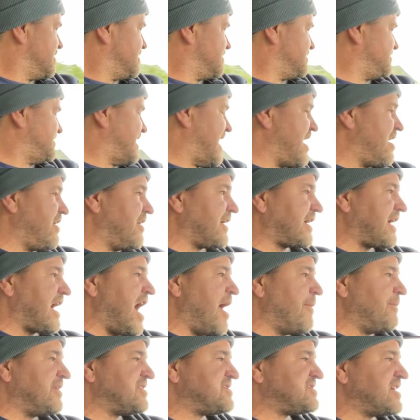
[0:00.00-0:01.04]
down in the
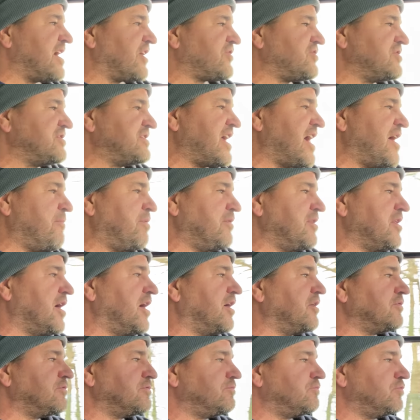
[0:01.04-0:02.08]
comment section down
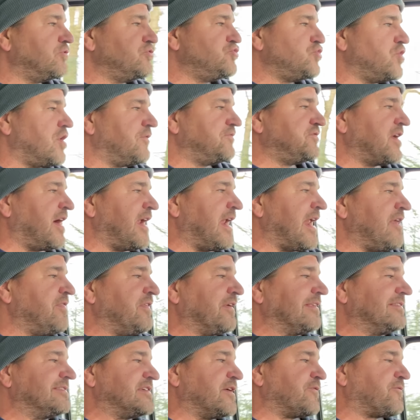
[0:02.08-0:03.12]
below. Would you have done
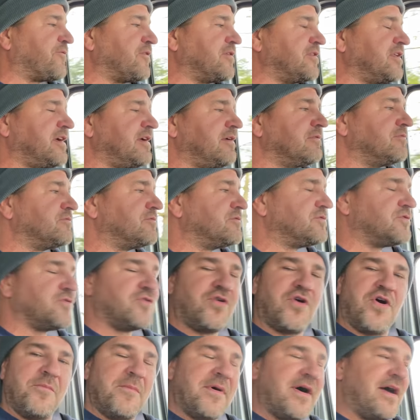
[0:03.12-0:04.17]
anything differently to
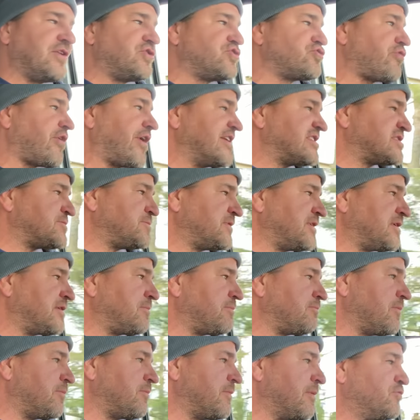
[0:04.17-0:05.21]
all my tradesmen
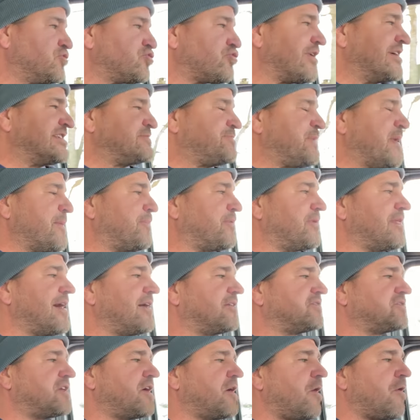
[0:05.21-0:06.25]
and tradespeople
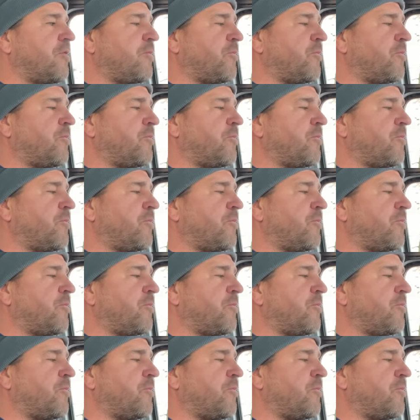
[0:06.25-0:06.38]
out there?